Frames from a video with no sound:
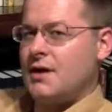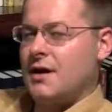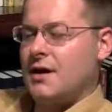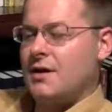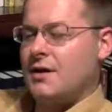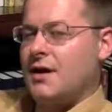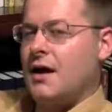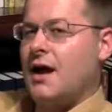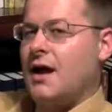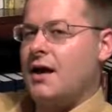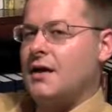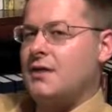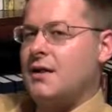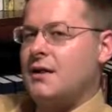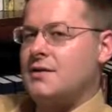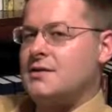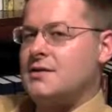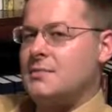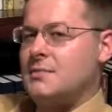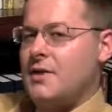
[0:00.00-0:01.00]
Allah
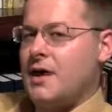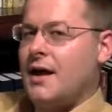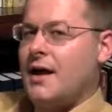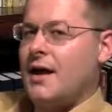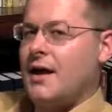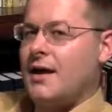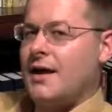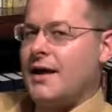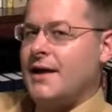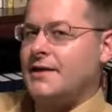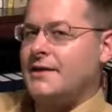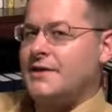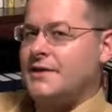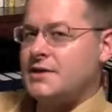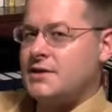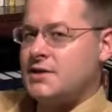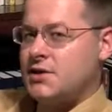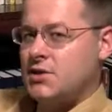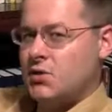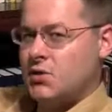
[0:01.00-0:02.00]
lets him die a
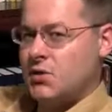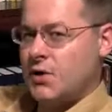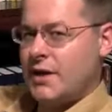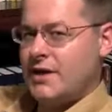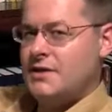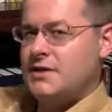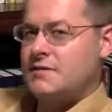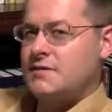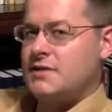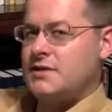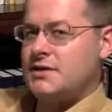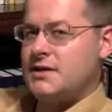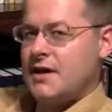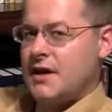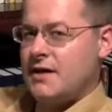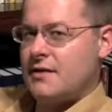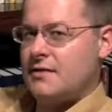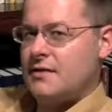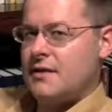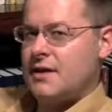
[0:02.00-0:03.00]
disgraceful
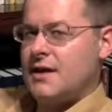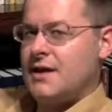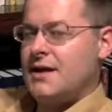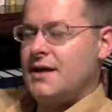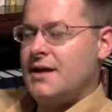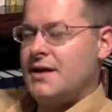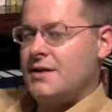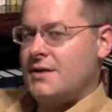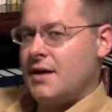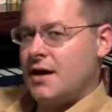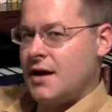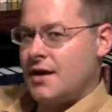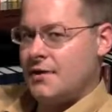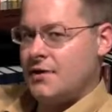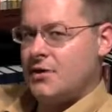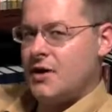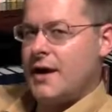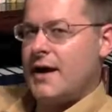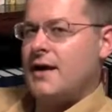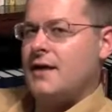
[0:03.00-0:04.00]
death in
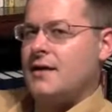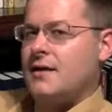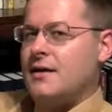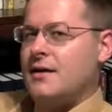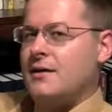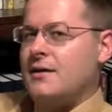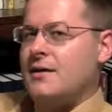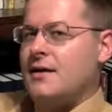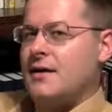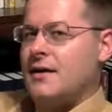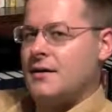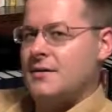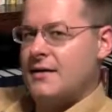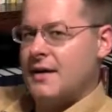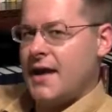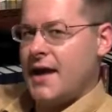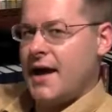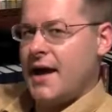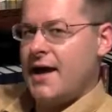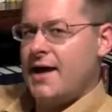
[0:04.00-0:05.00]
utter agony at
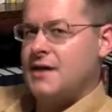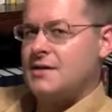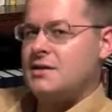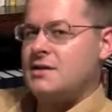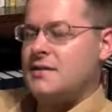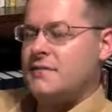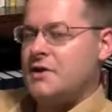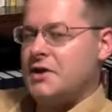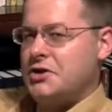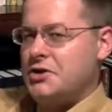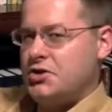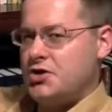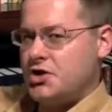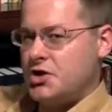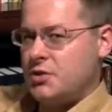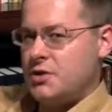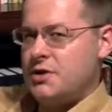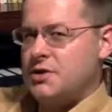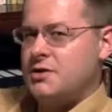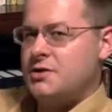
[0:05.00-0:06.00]
the hands of a
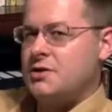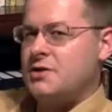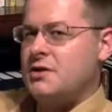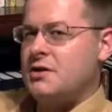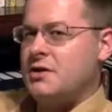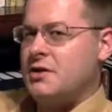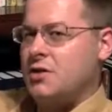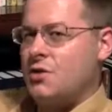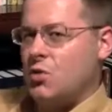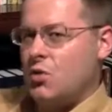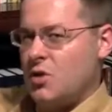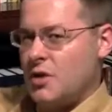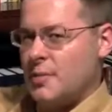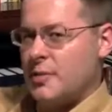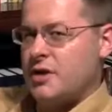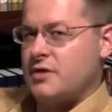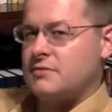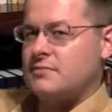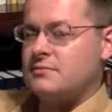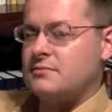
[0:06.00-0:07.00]
Jewish
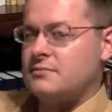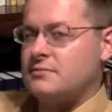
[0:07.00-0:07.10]
woman.